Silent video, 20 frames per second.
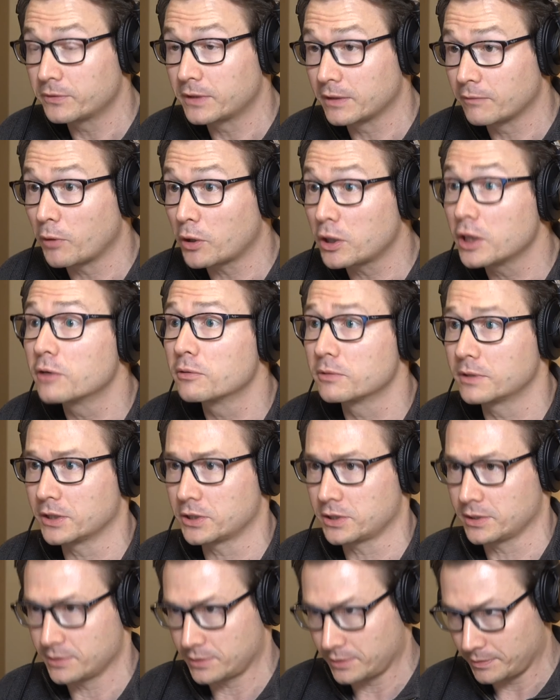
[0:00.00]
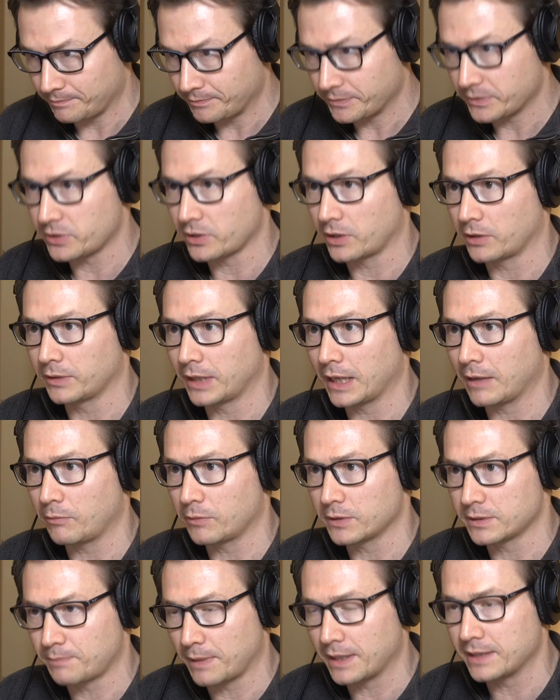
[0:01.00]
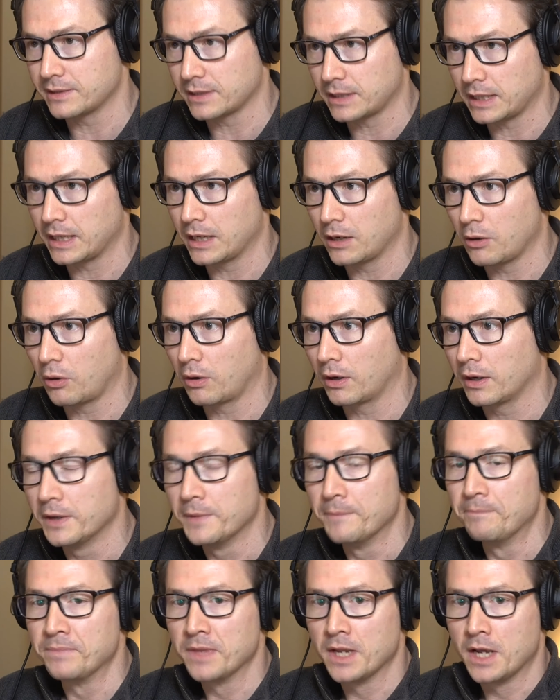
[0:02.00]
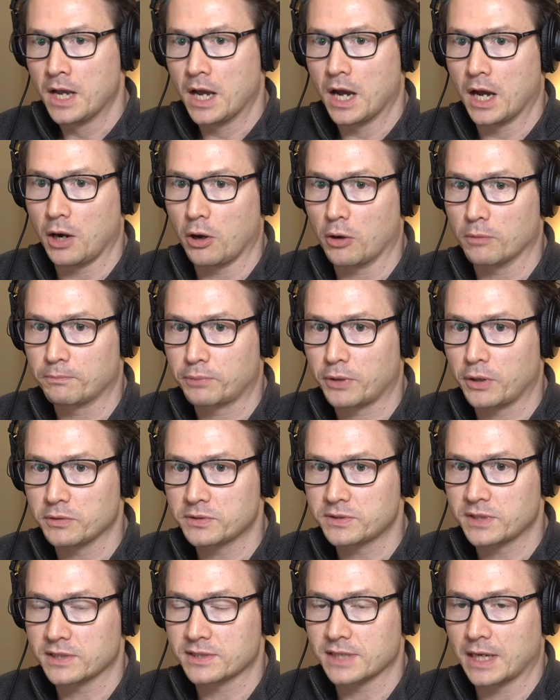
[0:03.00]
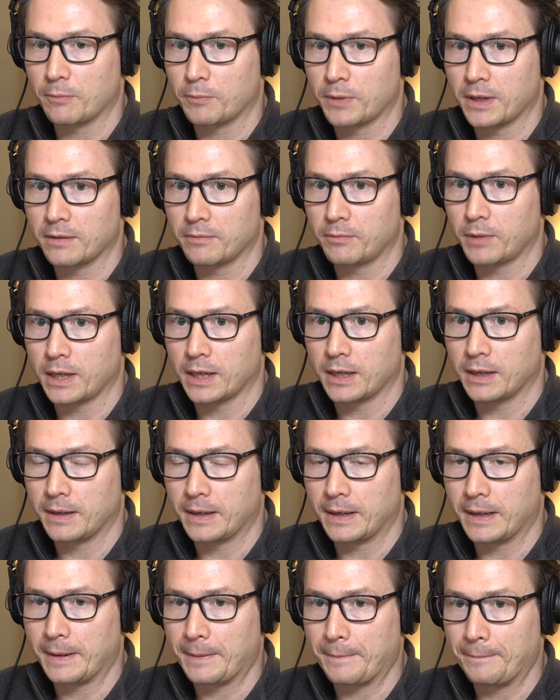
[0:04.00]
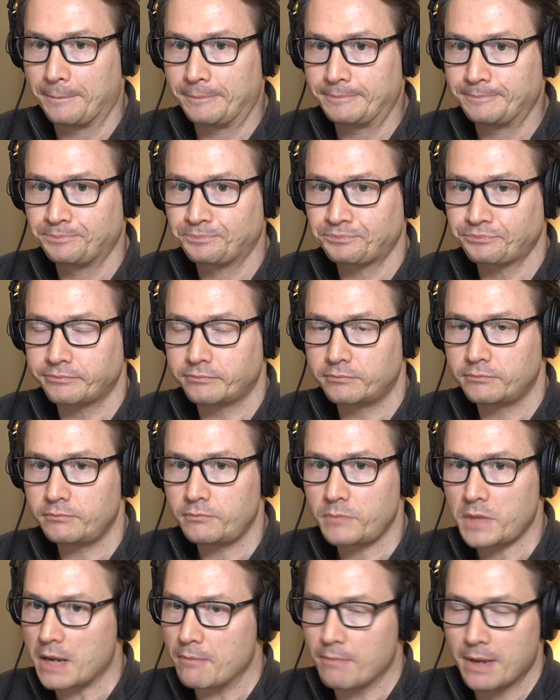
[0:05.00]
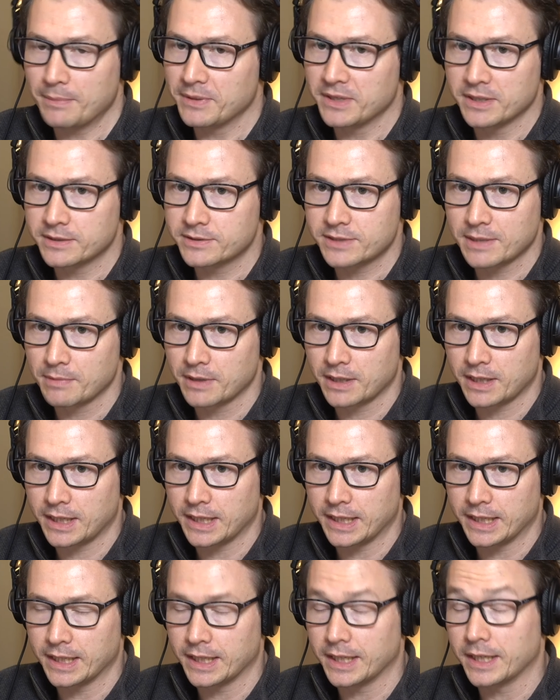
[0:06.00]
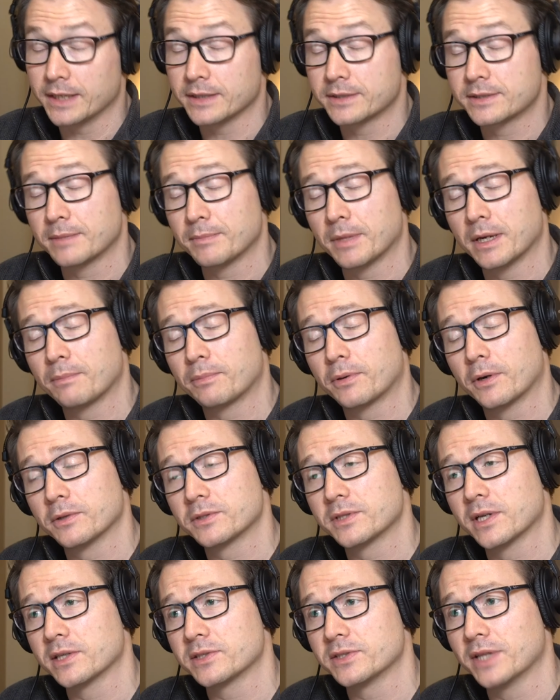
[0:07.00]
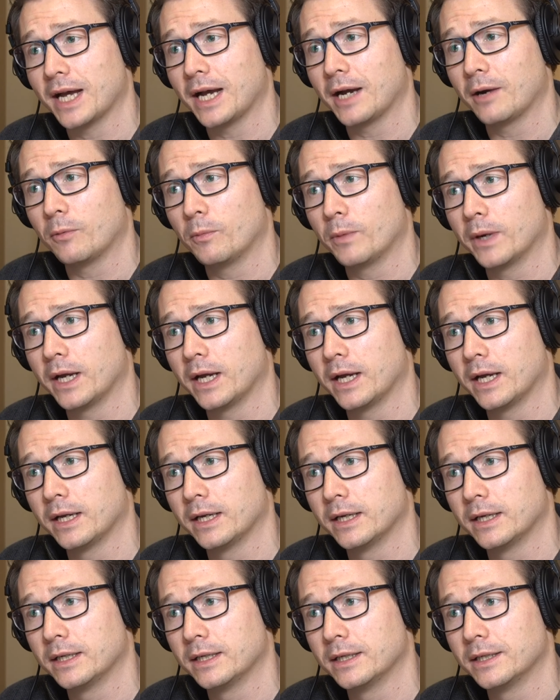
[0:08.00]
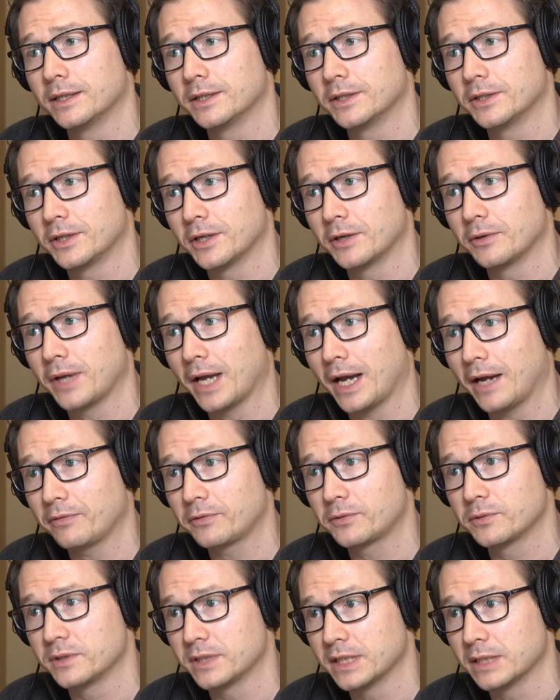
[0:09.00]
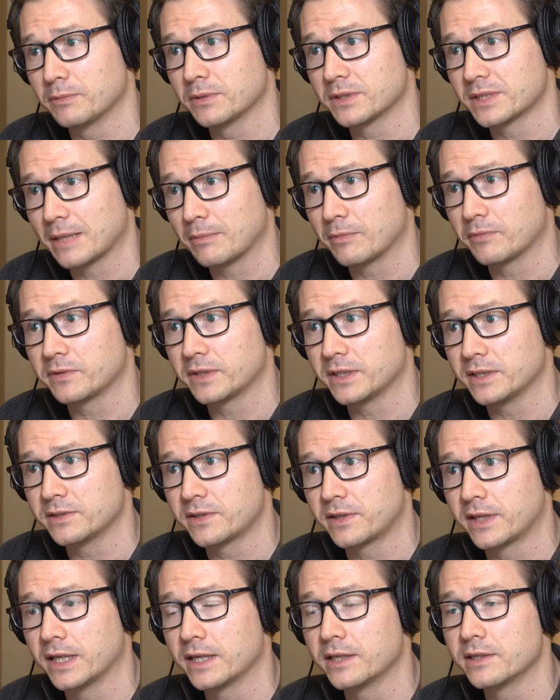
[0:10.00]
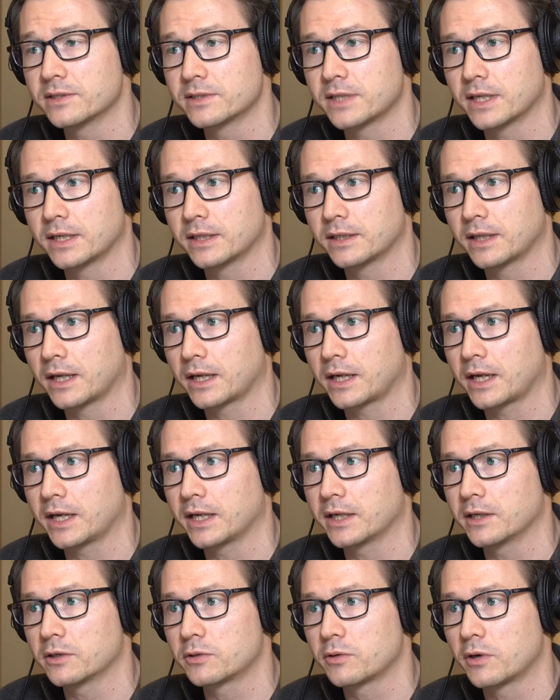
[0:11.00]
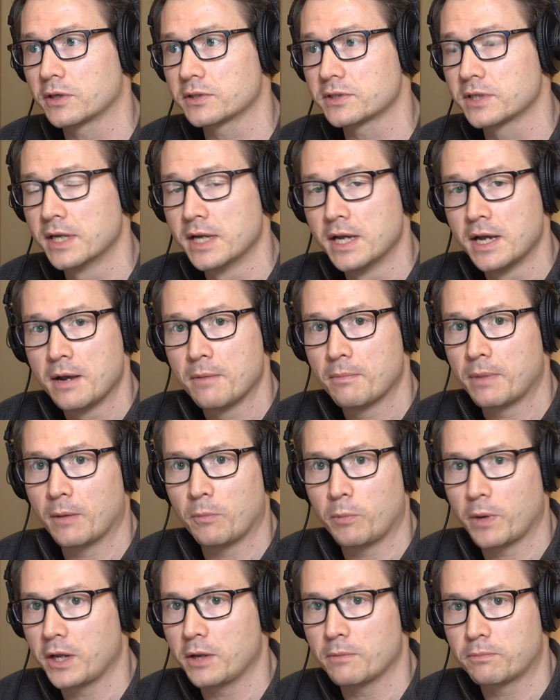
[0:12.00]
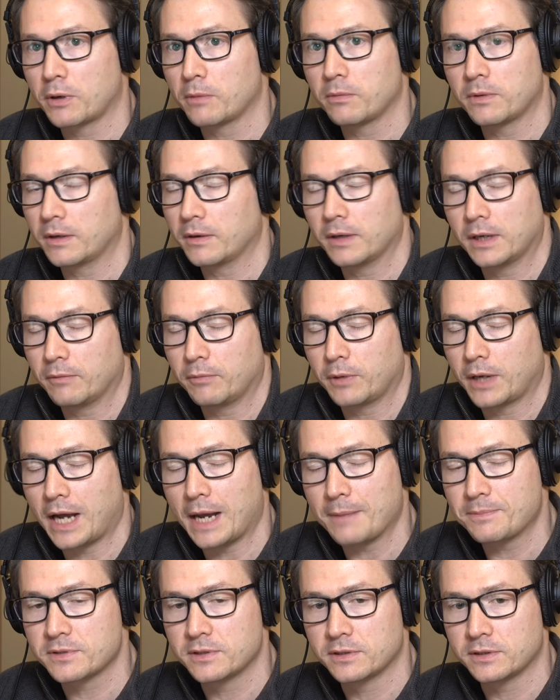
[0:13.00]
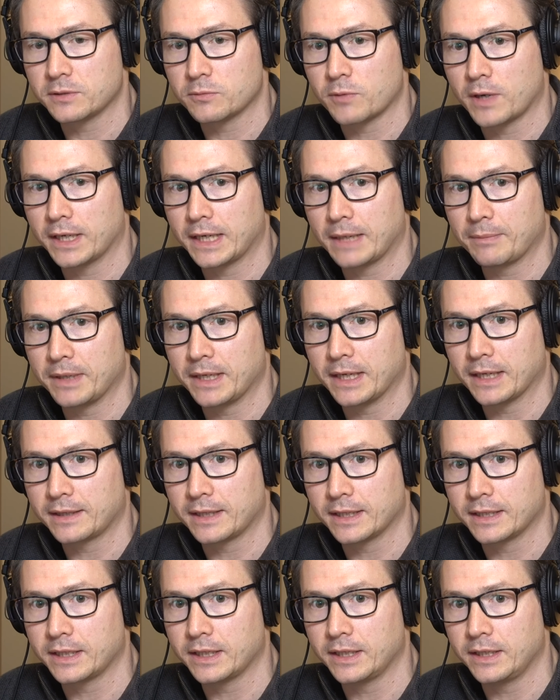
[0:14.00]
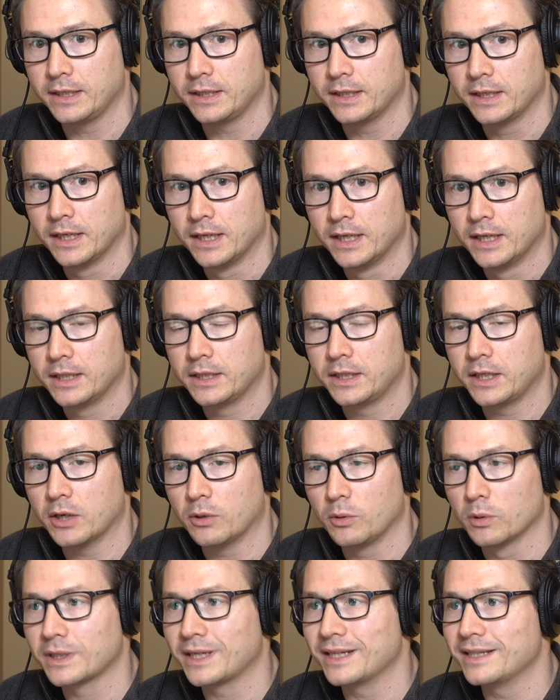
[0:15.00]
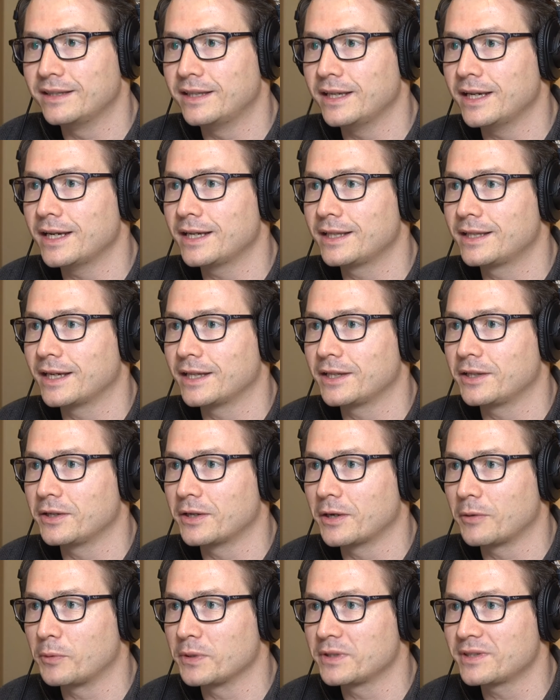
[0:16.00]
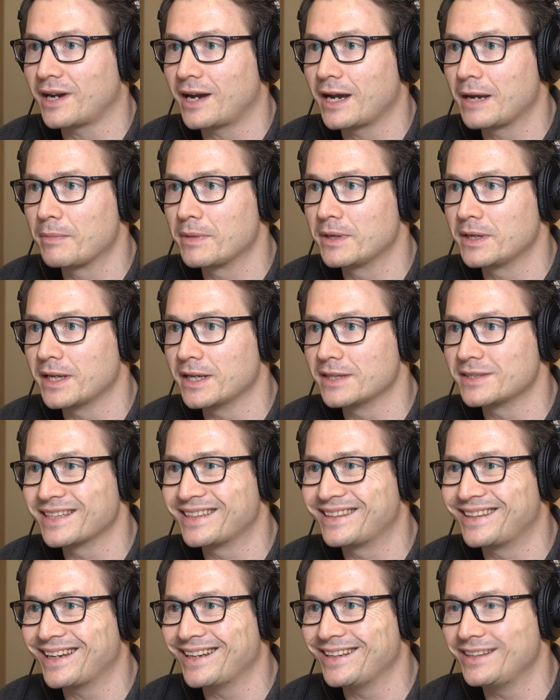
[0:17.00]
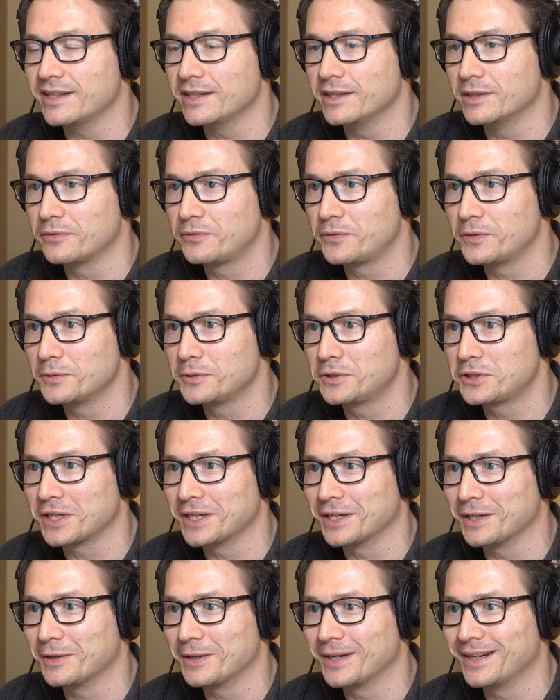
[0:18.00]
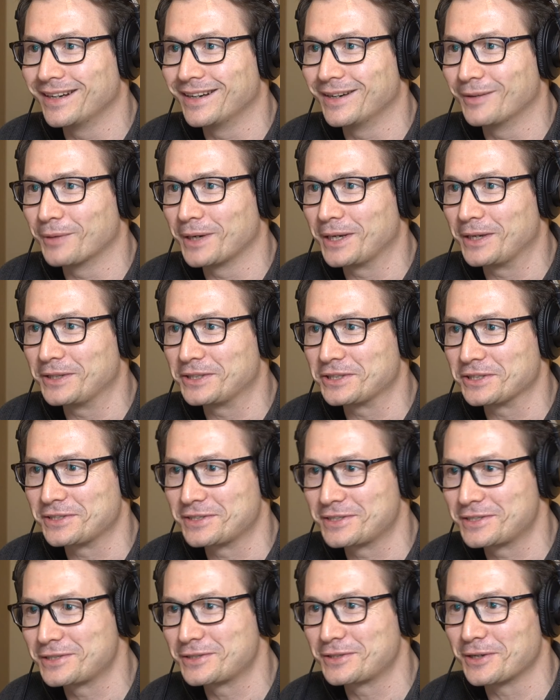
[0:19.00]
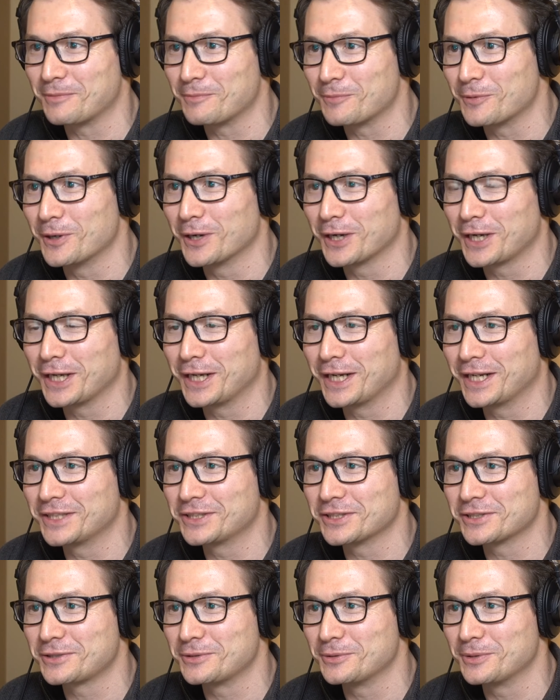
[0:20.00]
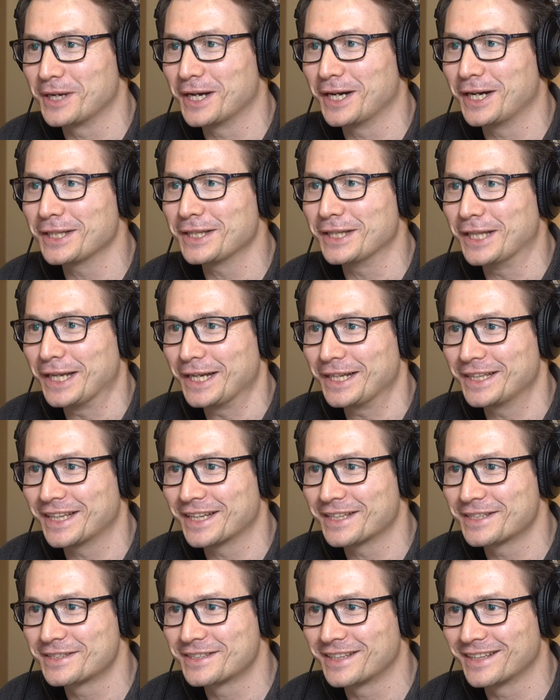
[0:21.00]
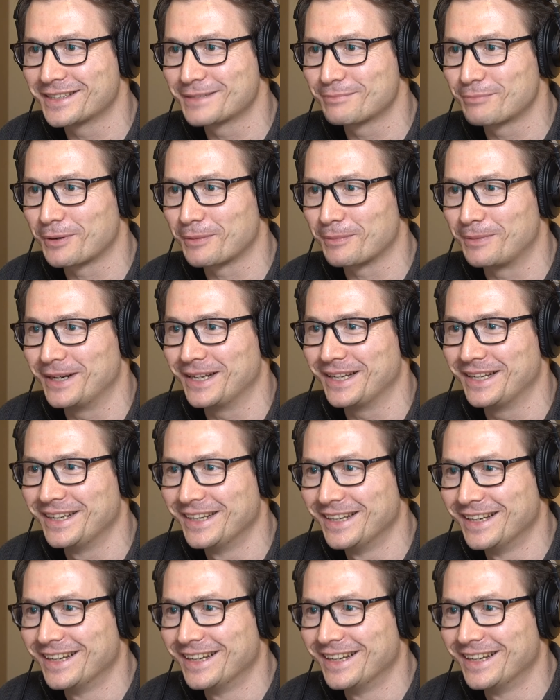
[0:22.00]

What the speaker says: working conditions. So that was basically a long process, and we are maybe similar in a similar process now, where you have to deal with some of these things that are cutting across. But where we're absolutely right. I mean, I think the old idea that retirement is a date in the future when you just stop working and just do gardening, that's probably